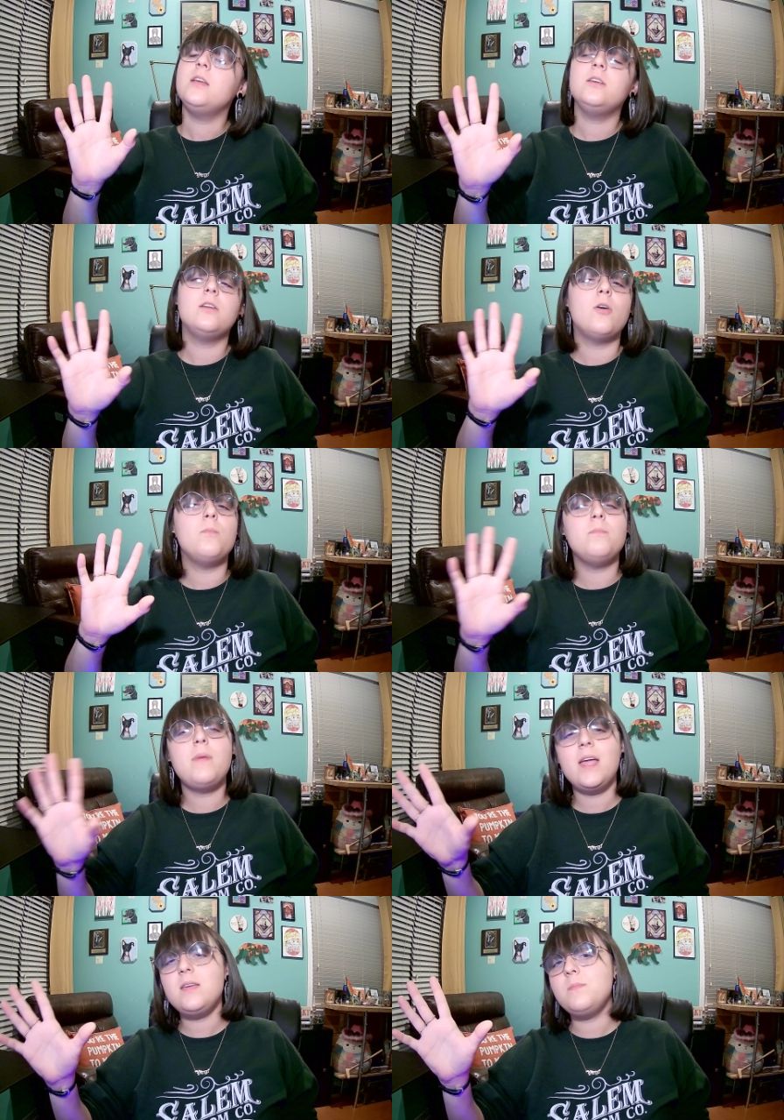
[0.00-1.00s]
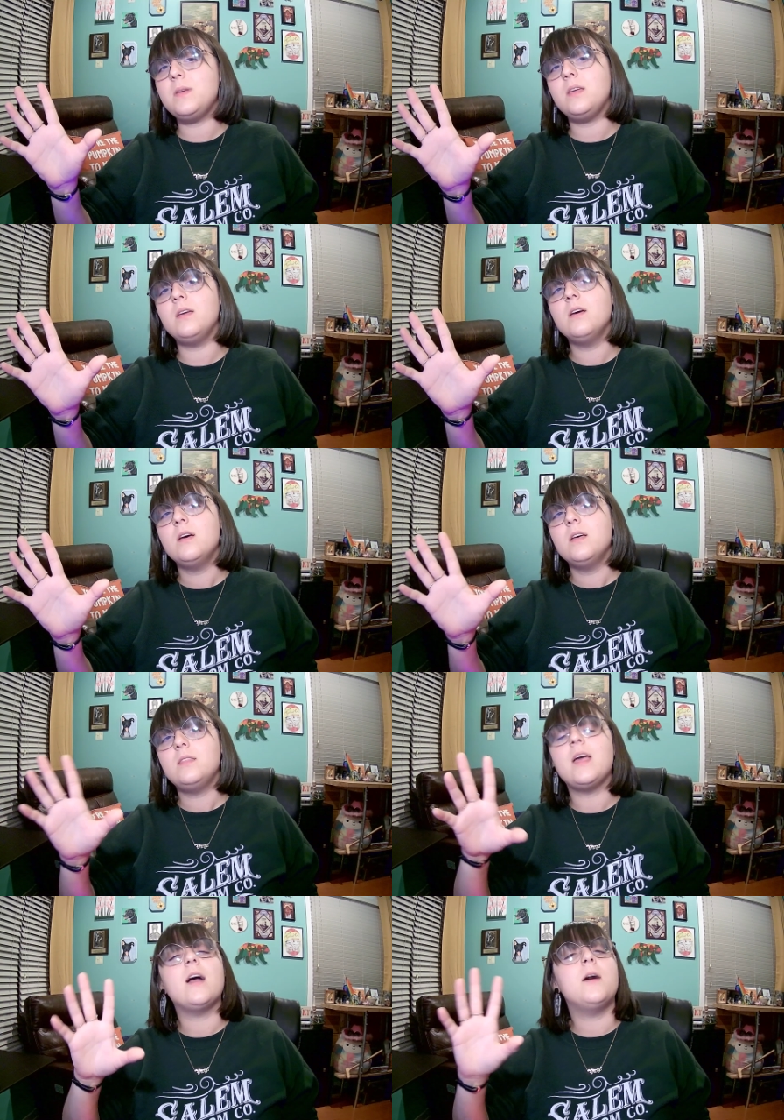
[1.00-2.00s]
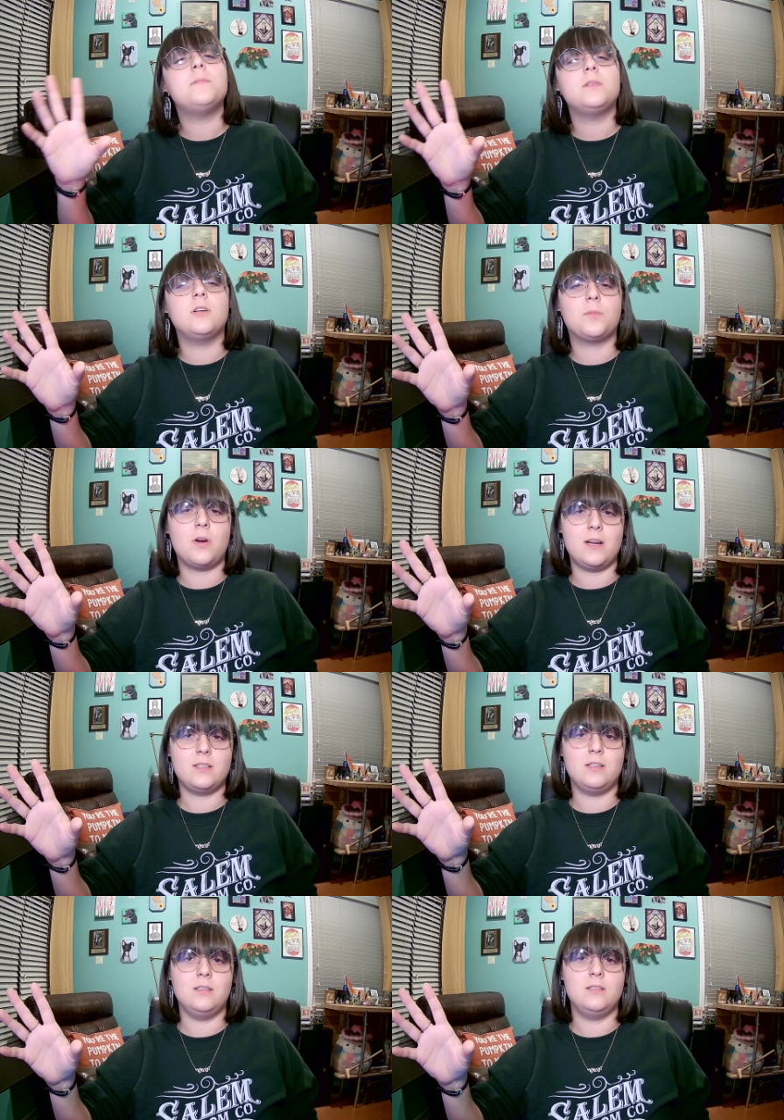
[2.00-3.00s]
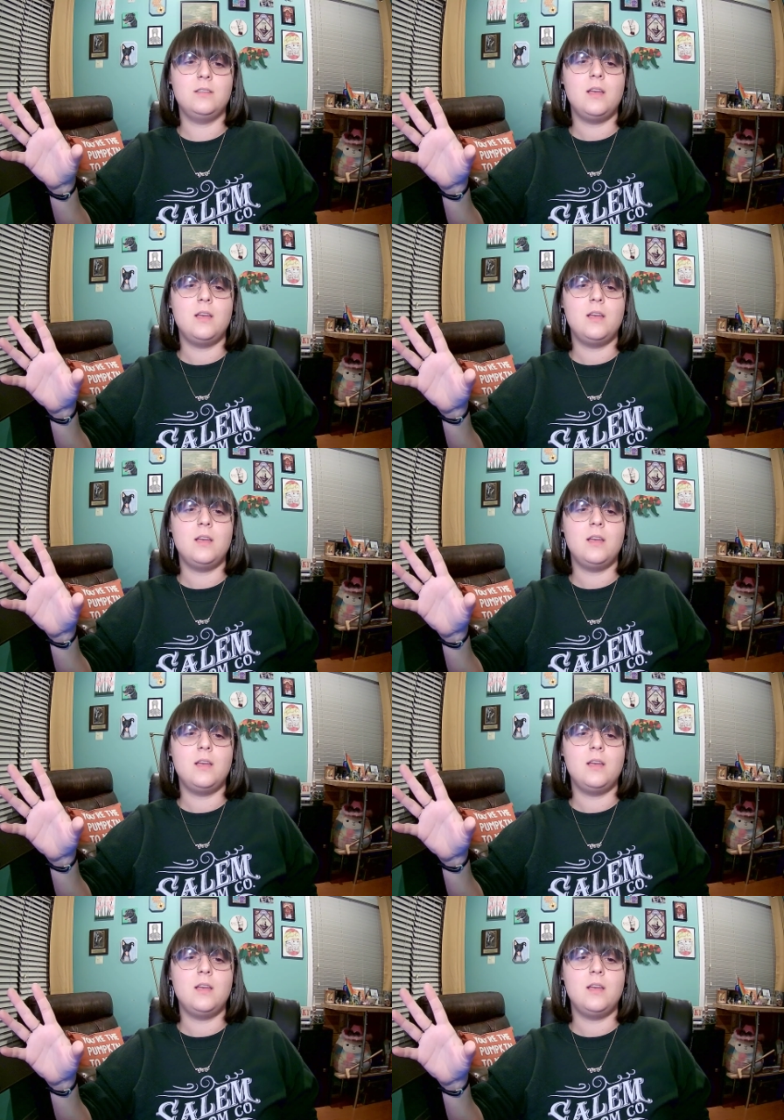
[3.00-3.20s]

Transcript: you know, maybe they upped their prices,